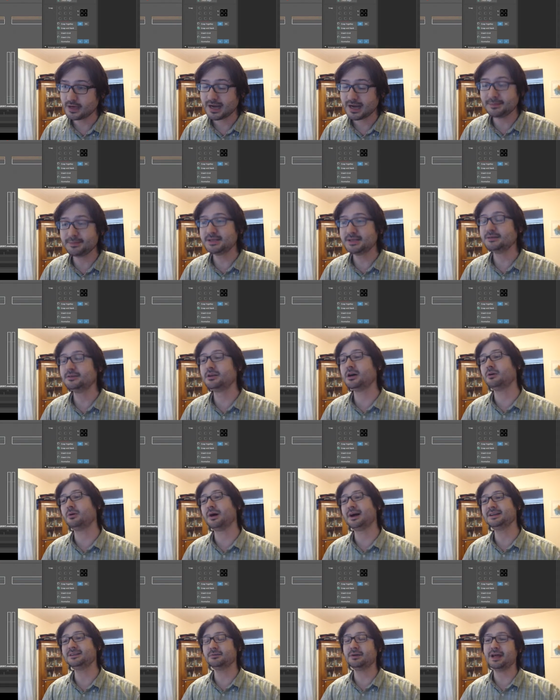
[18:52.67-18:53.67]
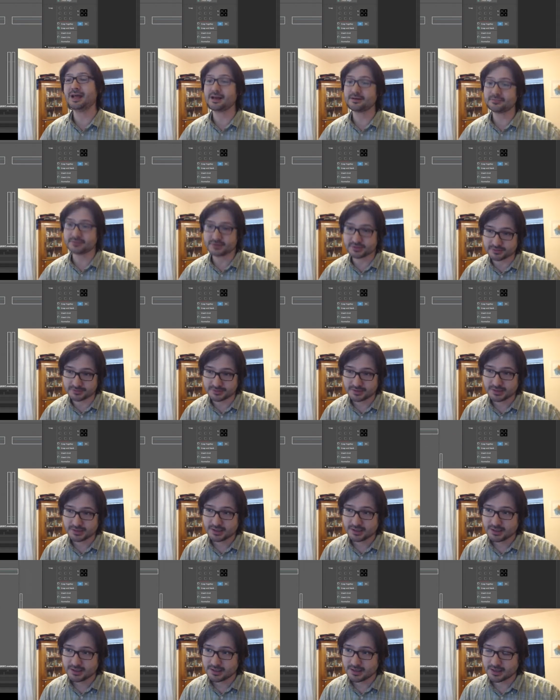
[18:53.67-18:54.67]
I mean, no, I don't have to.
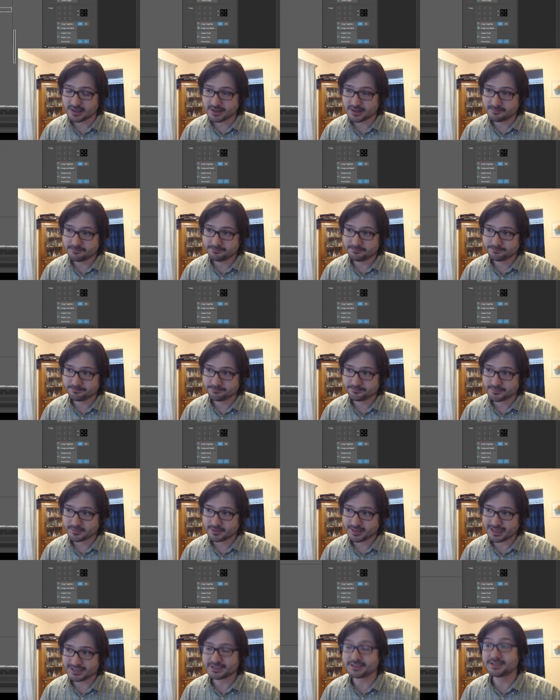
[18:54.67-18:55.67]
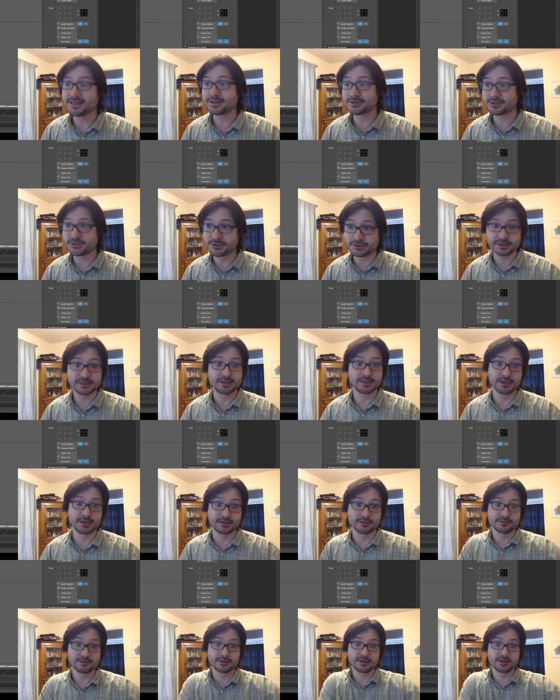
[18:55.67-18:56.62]
That's a texturing thing.